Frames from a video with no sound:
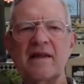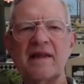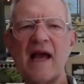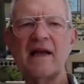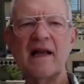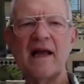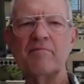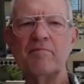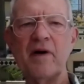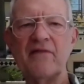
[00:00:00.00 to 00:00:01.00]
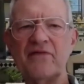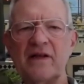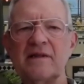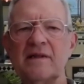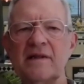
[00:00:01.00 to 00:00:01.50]
That led Buffett
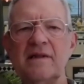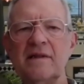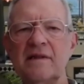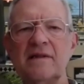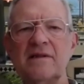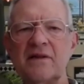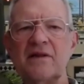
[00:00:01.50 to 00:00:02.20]
to